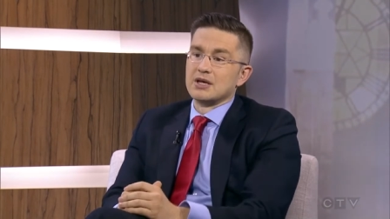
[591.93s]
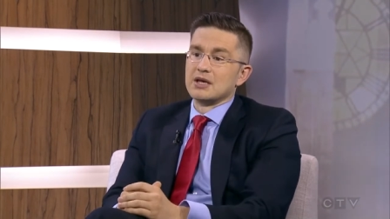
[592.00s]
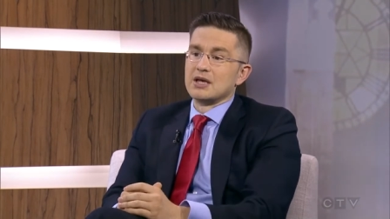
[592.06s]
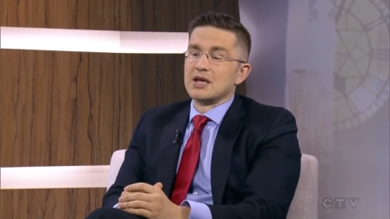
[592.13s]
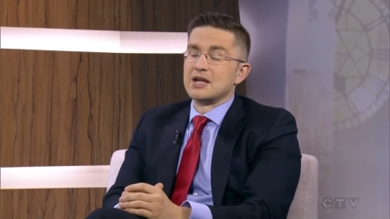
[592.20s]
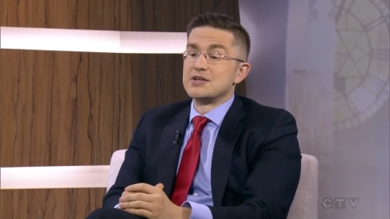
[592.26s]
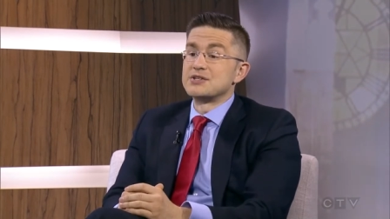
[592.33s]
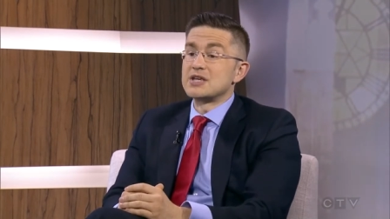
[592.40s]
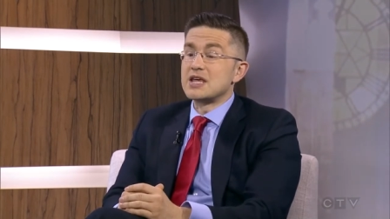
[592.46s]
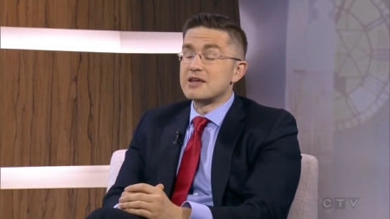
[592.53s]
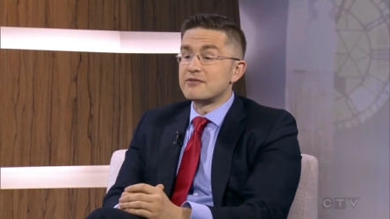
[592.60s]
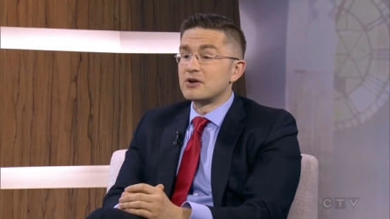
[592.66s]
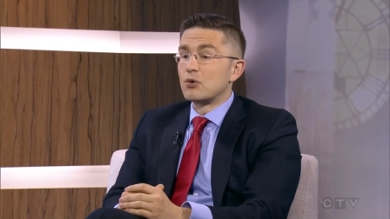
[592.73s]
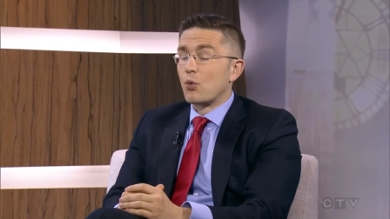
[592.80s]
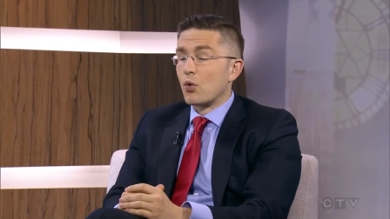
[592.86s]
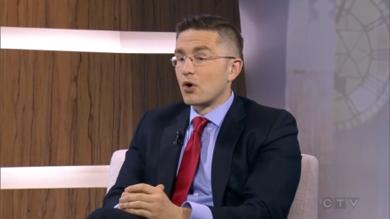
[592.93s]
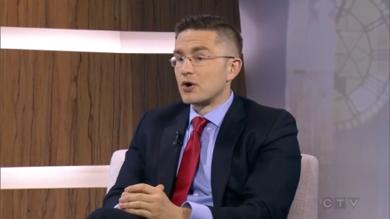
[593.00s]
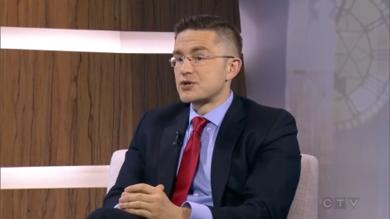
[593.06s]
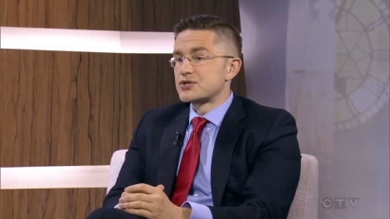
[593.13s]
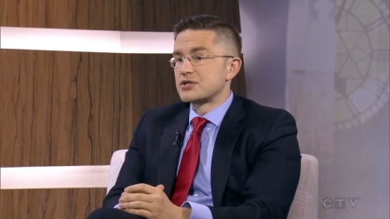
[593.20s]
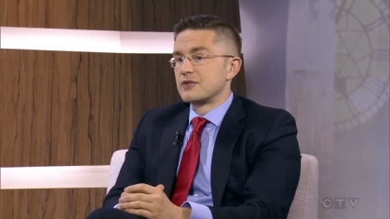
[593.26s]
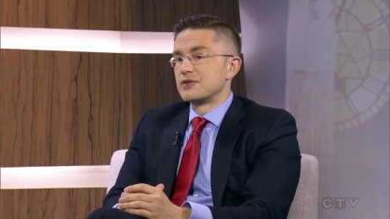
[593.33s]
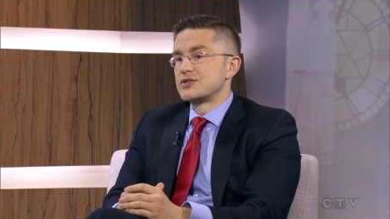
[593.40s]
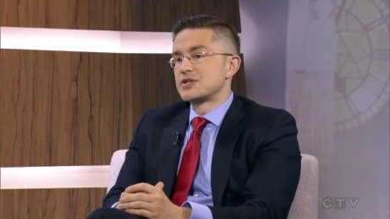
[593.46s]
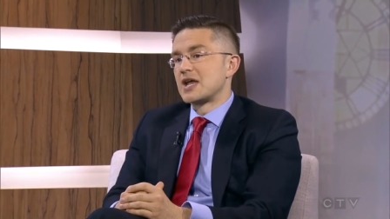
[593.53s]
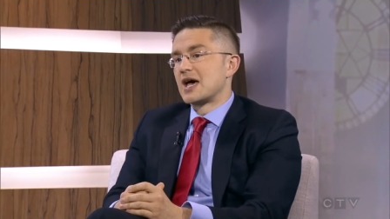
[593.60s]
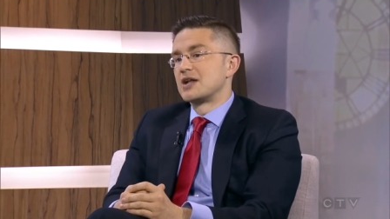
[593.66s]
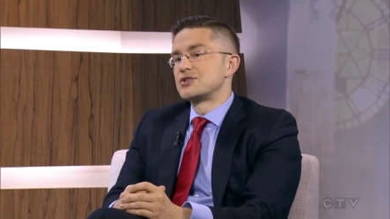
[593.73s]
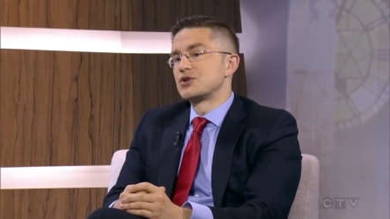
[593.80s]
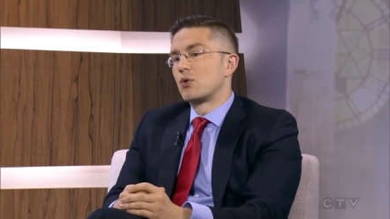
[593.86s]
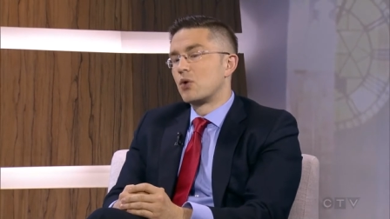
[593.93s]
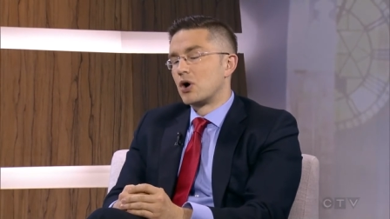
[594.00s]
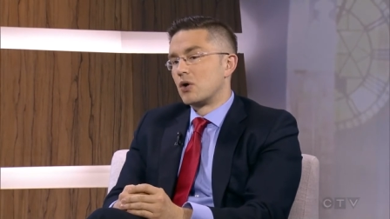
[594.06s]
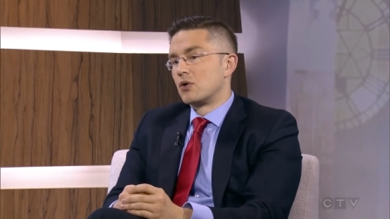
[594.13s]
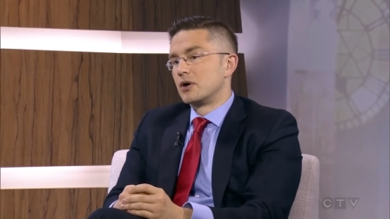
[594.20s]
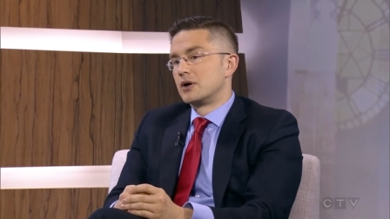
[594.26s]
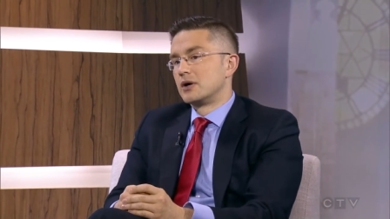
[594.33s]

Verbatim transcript: It is even worse than the status quo.